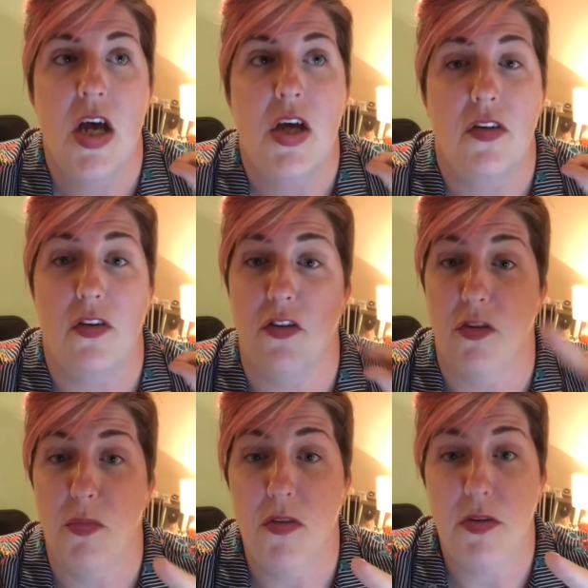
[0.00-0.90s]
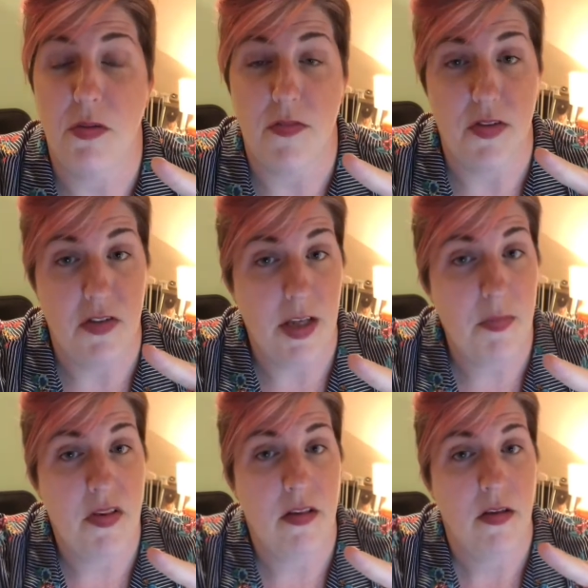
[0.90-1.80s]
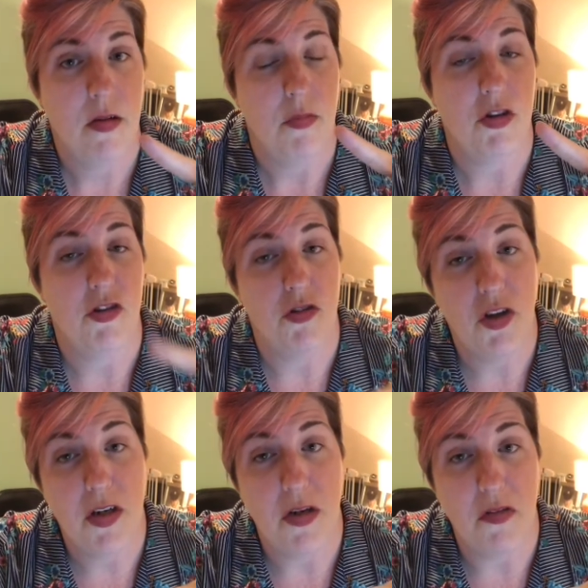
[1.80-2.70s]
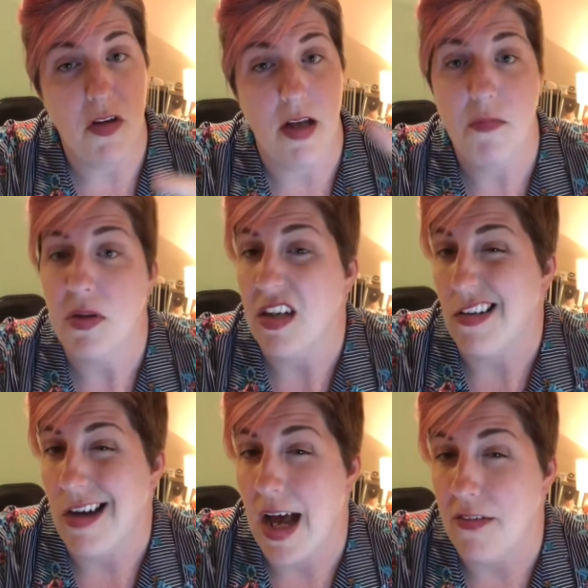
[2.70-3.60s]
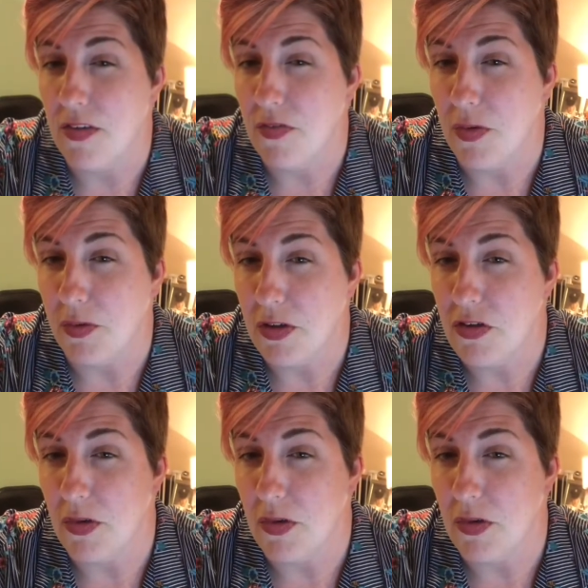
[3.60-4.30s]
So there's a movie review tips, which you took notes on, but you don't have your folder, so I